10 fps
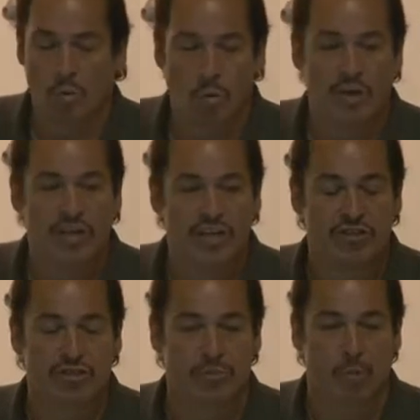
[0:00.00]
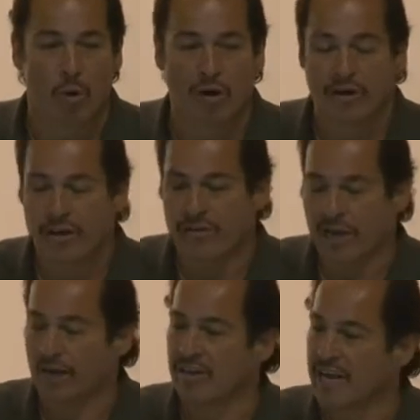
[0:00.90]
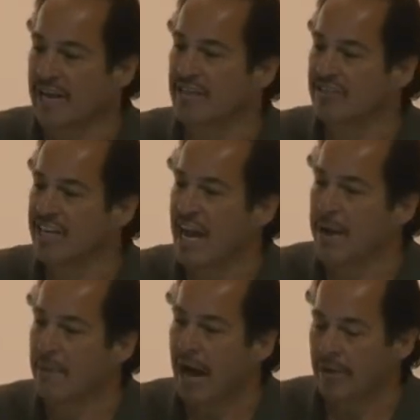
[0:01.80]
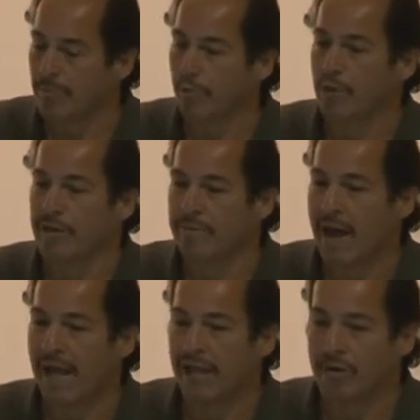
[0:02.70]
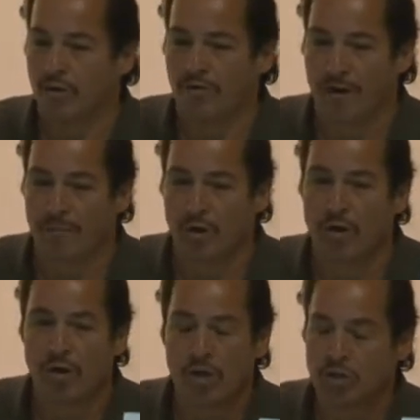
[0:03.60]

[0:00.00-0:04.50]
Willie needs your support. That'll get his name on a printed ballot in November.